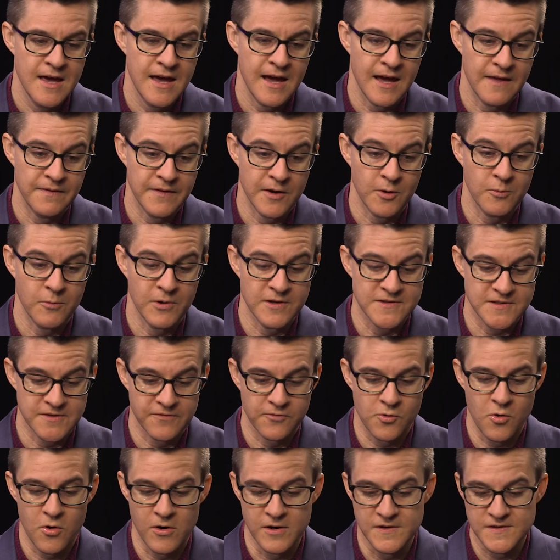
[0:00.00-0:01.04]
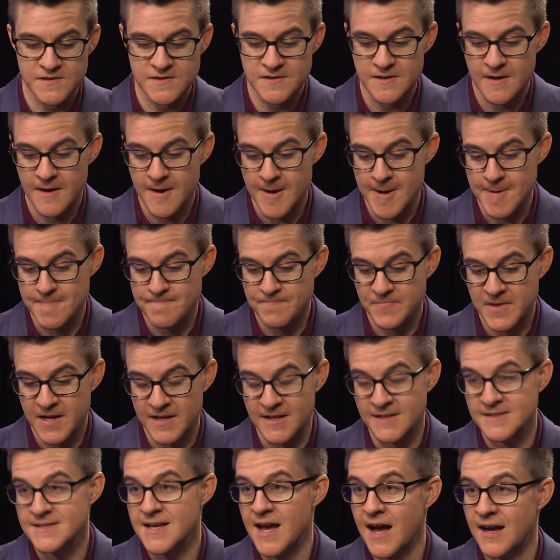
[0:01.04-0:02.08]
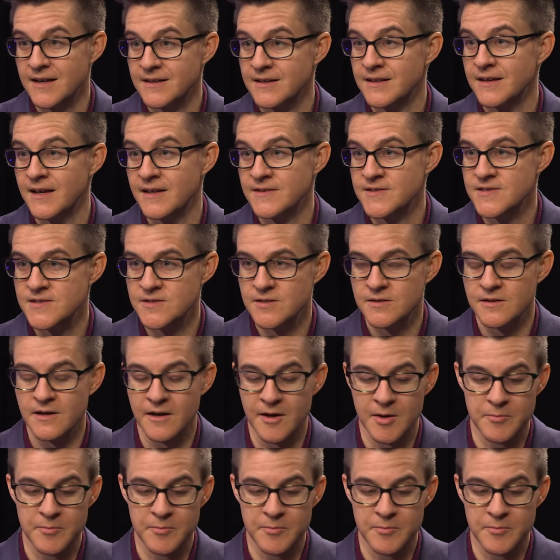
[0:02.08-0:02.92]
and there was, of course, an attack against